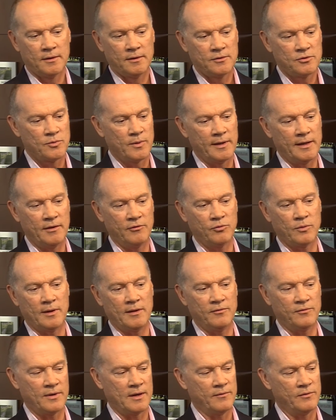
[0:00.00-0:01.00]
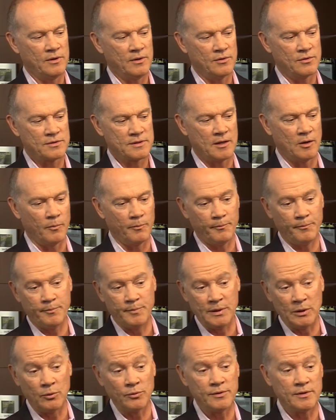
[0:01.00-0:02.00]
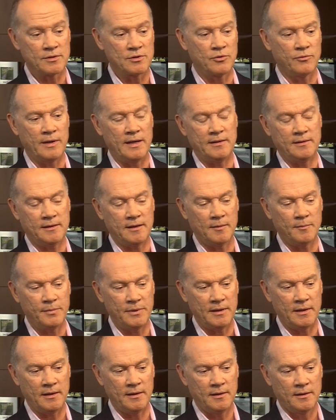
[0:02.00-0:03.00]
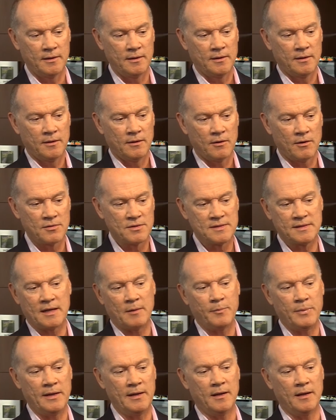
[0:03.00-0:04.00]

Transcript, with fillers: twenty, twenty-five years, helped build this great company, are stepping